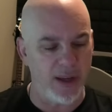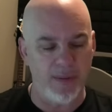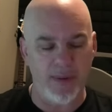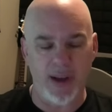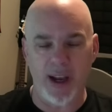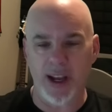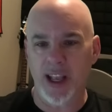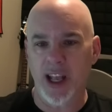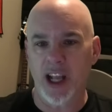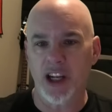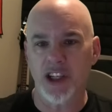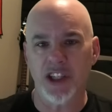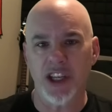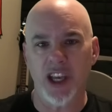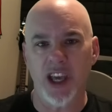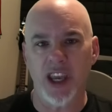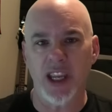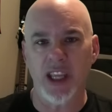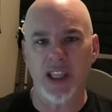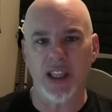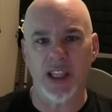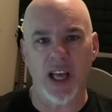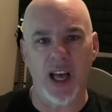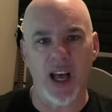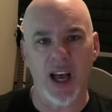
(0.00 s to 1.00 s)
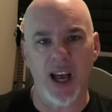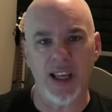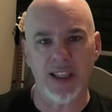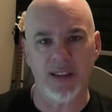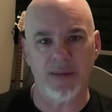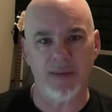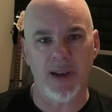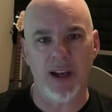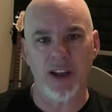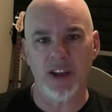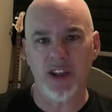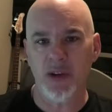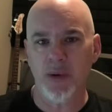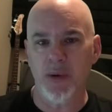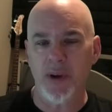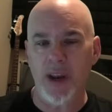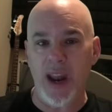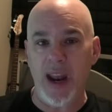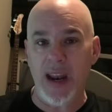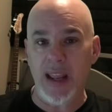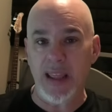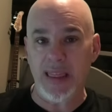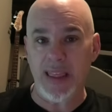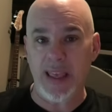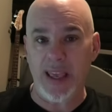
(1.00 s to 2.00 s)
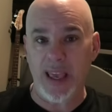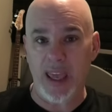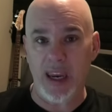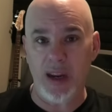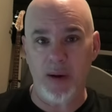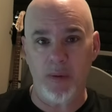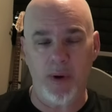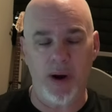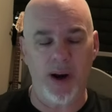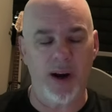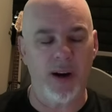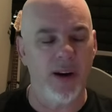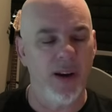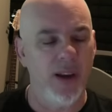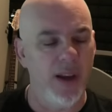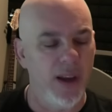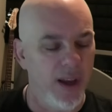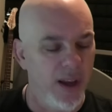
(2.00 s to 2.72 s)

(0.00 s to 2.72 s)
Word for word: I'm not catching any lives. I'm not doing anything anywhere.